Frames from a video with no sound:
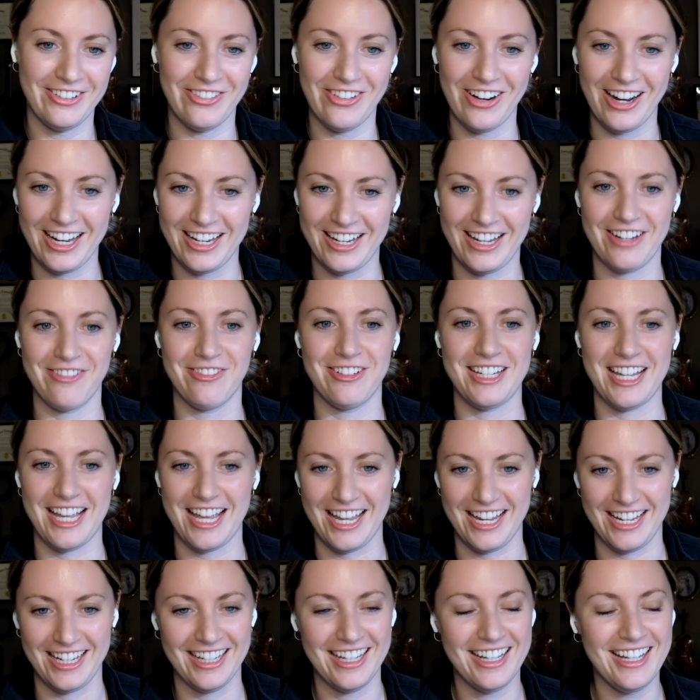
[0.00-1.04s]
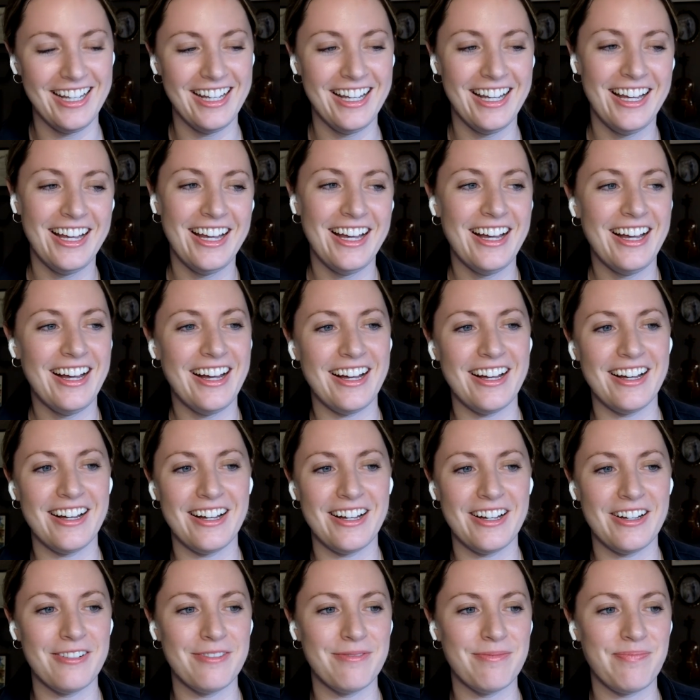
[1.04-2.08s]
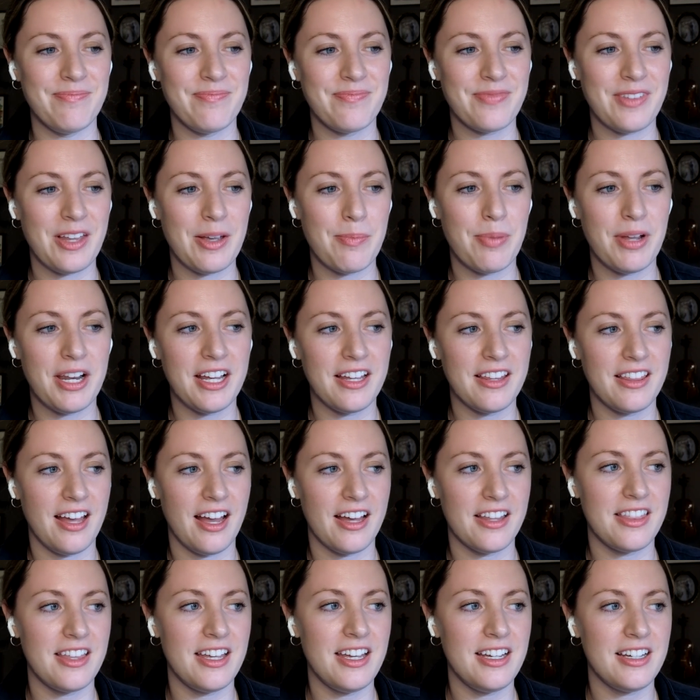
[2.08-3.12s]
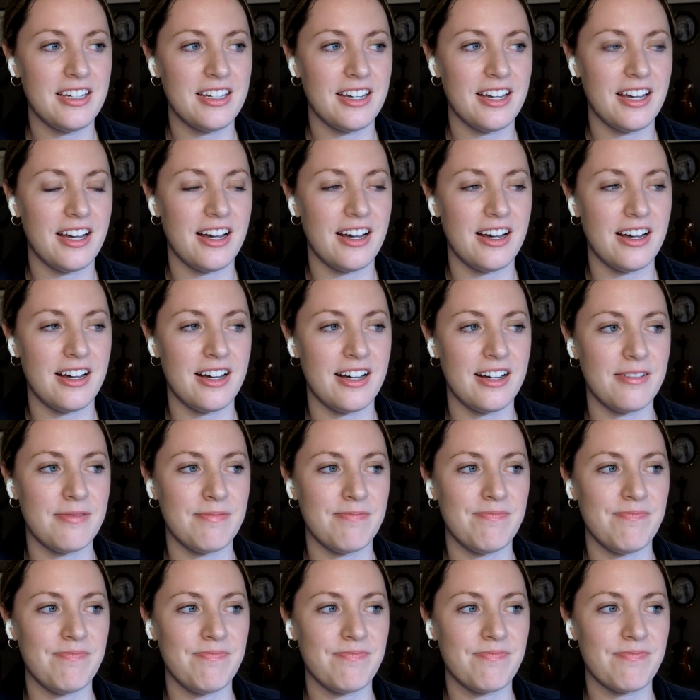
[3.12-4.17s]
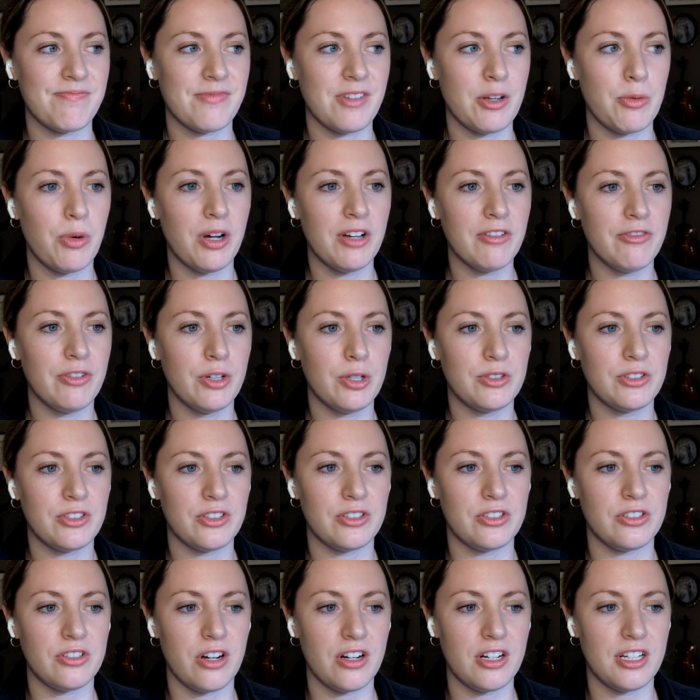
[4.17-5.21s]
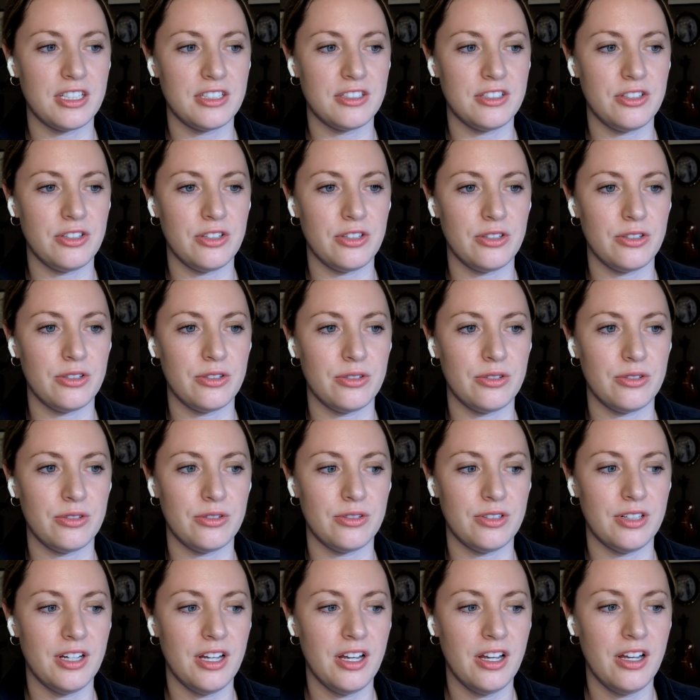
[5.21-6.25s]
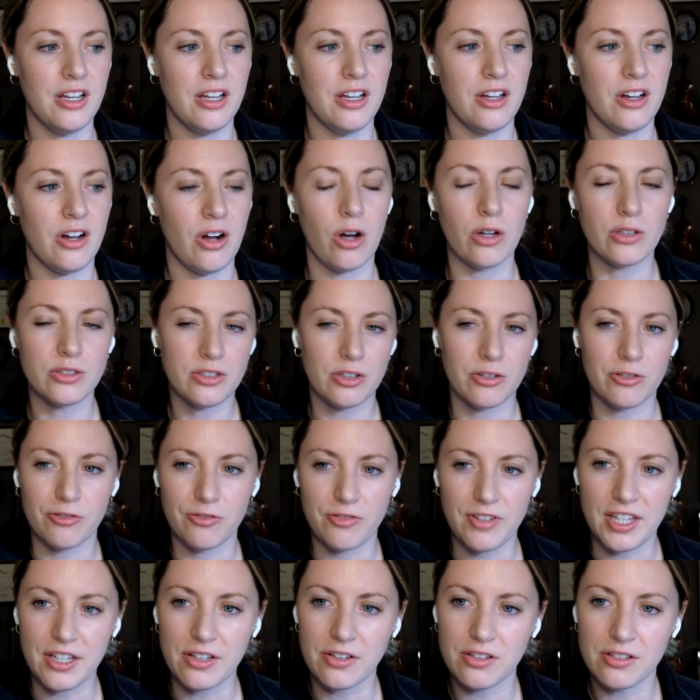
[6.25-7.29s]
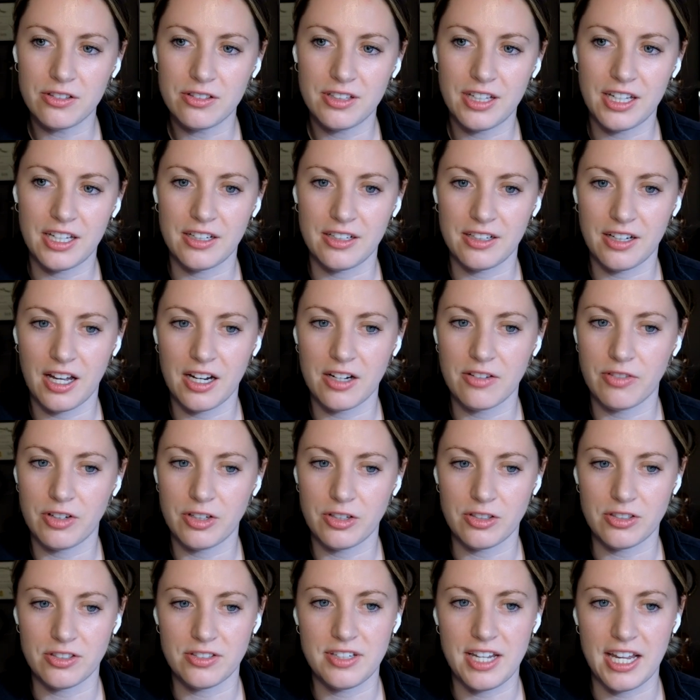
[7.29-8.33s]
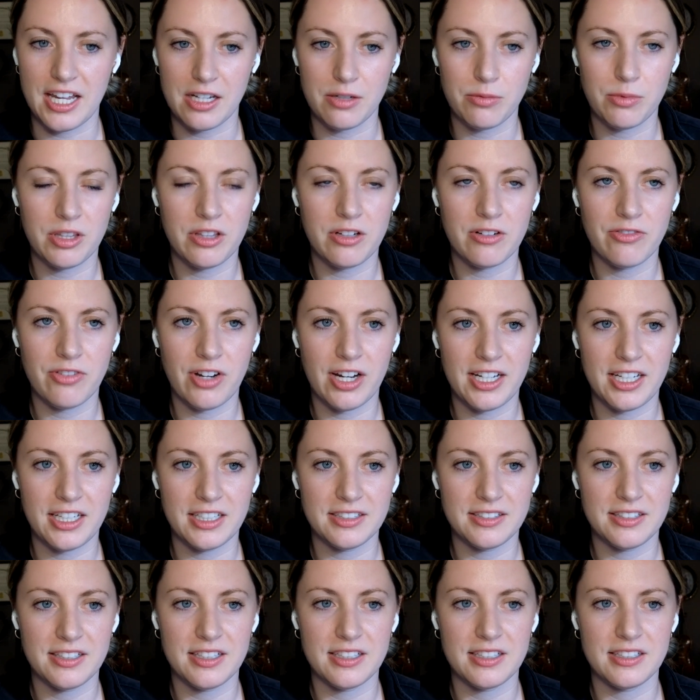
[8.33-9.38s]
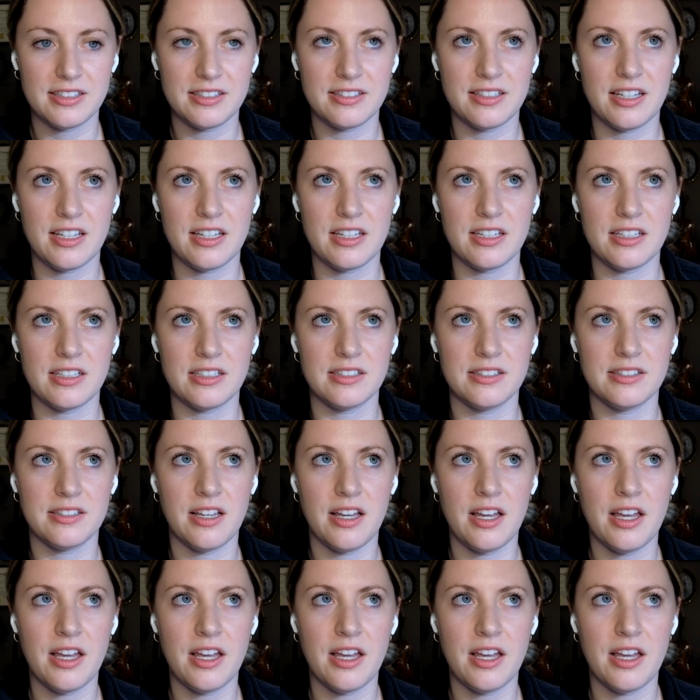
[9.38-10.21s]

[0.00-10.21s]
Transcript: right every day um but i, I think um what folks are starting to also feel and kind of understand with their finances is